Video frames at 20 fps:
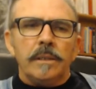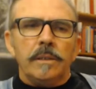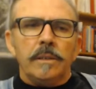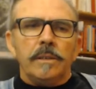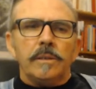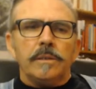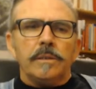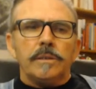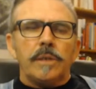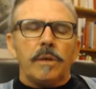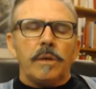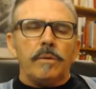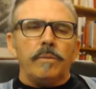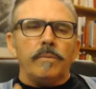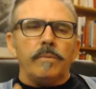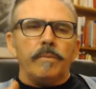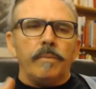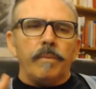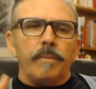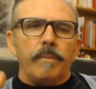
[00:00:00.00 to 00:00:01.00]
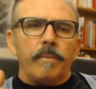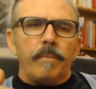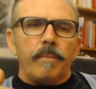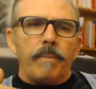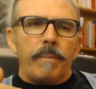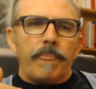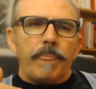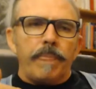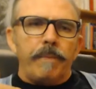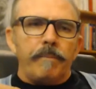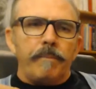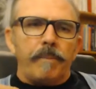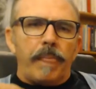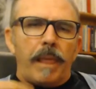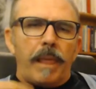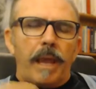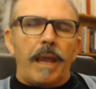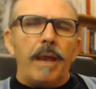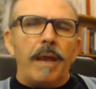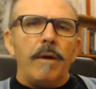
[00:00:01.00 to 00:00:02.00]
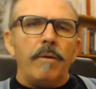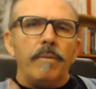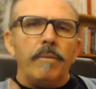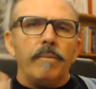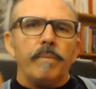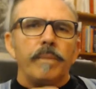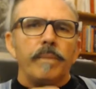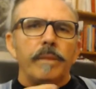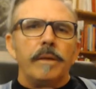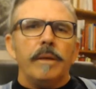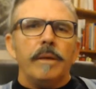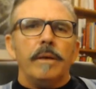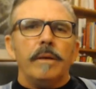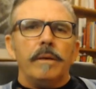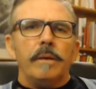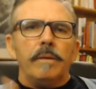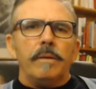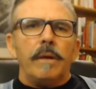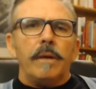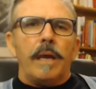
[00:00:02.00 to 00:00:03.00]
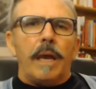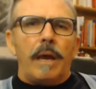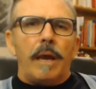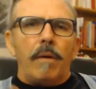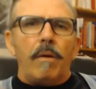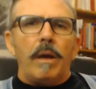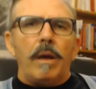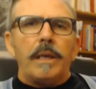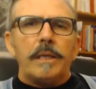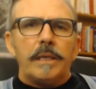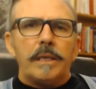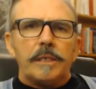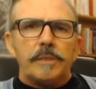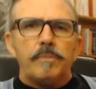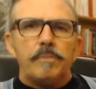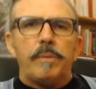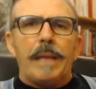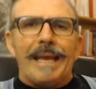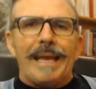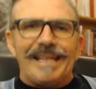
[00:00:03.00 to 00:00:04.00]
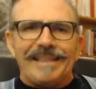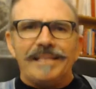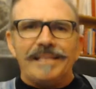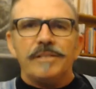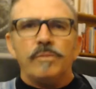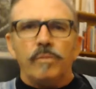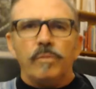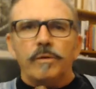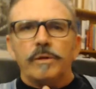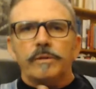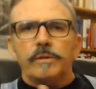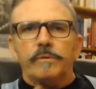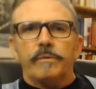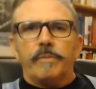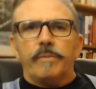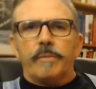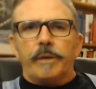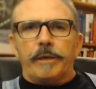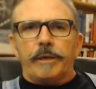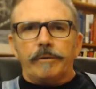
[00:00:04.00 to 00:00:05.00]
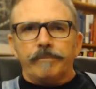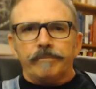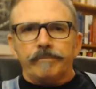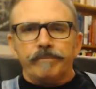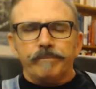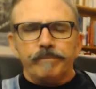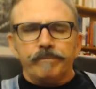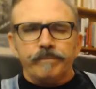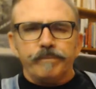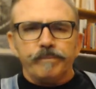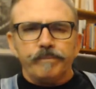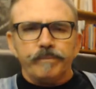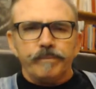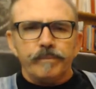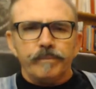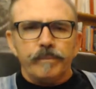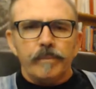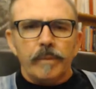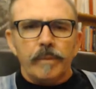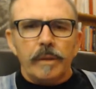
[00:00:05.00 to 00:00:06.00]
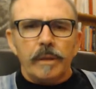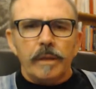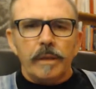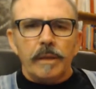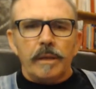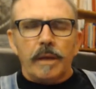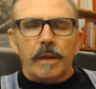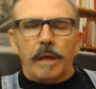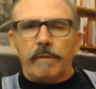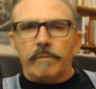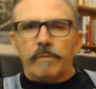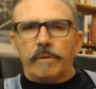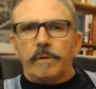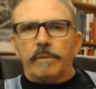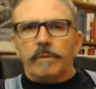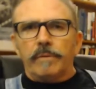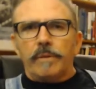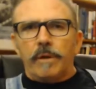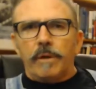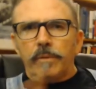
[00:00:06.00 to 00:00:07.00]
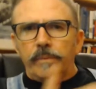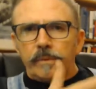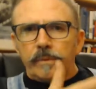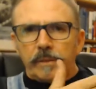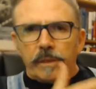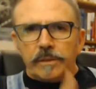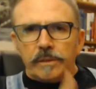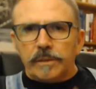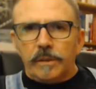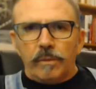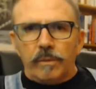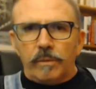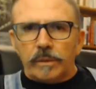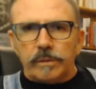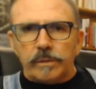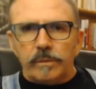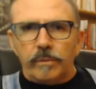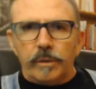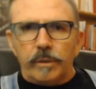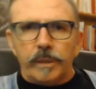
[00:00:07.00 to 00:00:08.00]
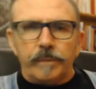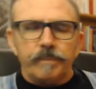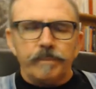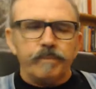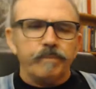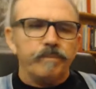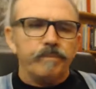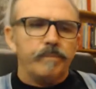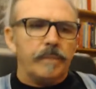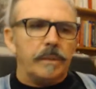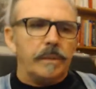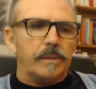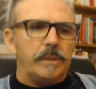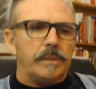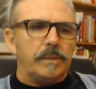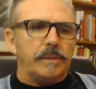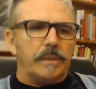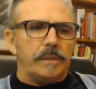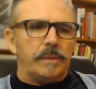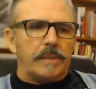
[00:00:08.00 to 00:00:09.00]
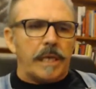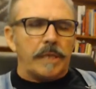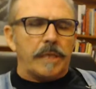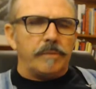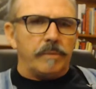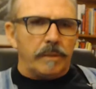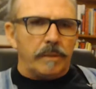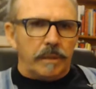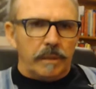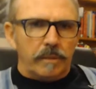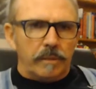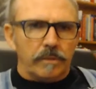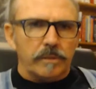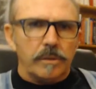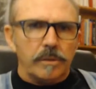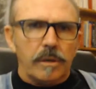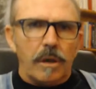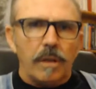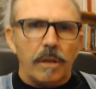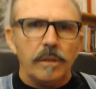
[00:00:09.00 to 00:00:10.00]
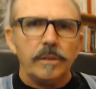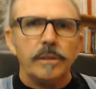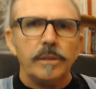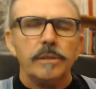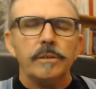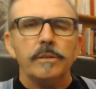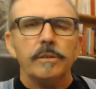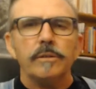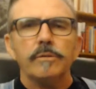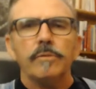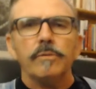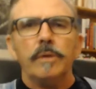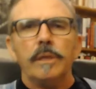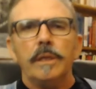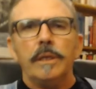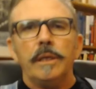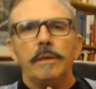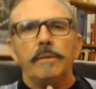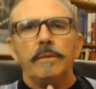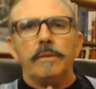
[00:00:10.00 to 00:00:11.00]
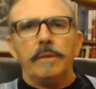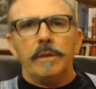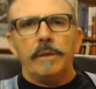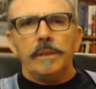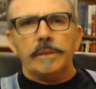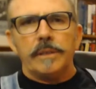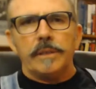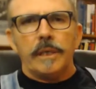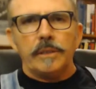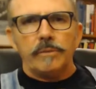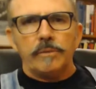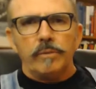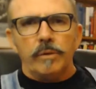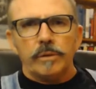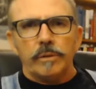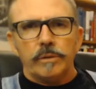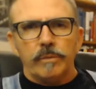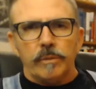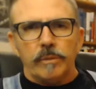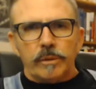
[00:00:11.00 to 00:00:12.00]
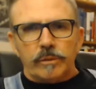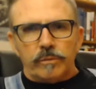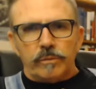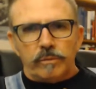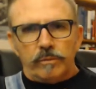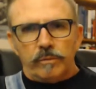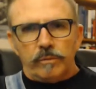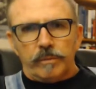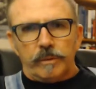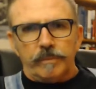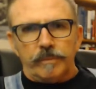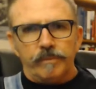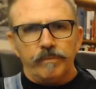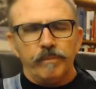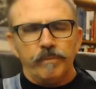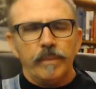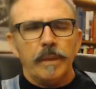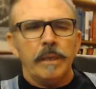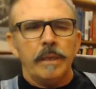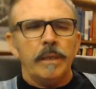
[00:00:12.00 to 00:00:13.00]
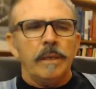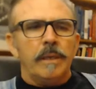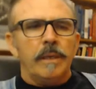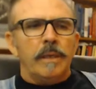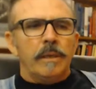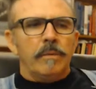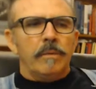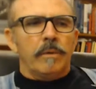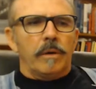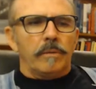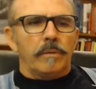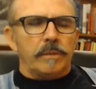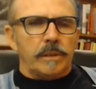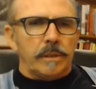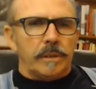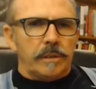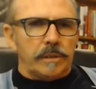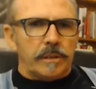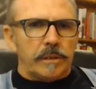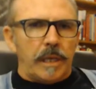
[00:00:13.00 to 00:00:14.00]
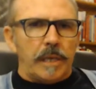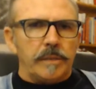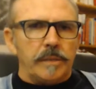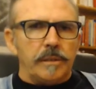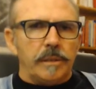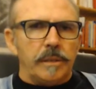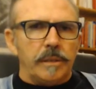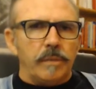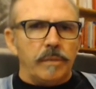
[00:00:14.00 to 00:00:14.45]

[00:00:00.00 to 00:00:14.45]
So how I can explain this works for me. I have a therapist, I see her once a week. She's an attachment clinical psychologist, and it's really, these days, works on my trauma. When I was in the States, I did